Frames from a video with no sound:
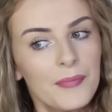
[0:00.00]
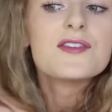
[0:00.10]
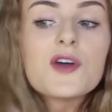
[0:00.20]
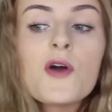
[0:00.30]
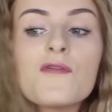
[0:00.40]

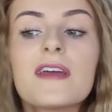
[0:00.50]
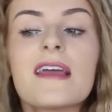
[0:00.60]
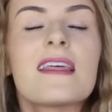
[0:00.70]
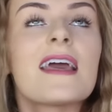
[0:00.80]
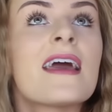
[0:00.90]
And don't
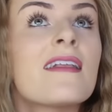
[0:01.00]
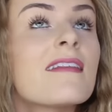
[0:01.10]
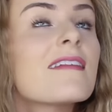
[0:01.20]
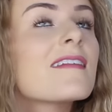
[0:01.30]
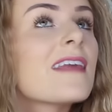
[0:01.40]
forget the
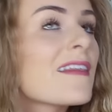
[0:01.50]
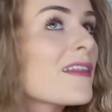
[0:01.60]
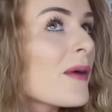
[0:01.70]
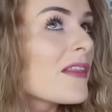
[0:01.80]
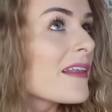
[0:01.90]
ends. That's
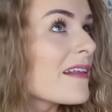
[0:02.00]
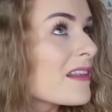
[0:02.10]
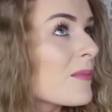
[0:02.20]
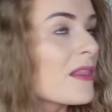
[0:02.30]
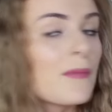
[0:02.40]
the bit that
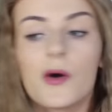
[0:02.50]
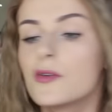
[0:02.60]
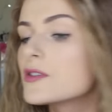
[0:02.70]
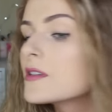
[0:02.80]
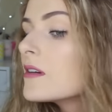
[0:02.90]
needs to be the
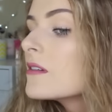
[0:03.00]
most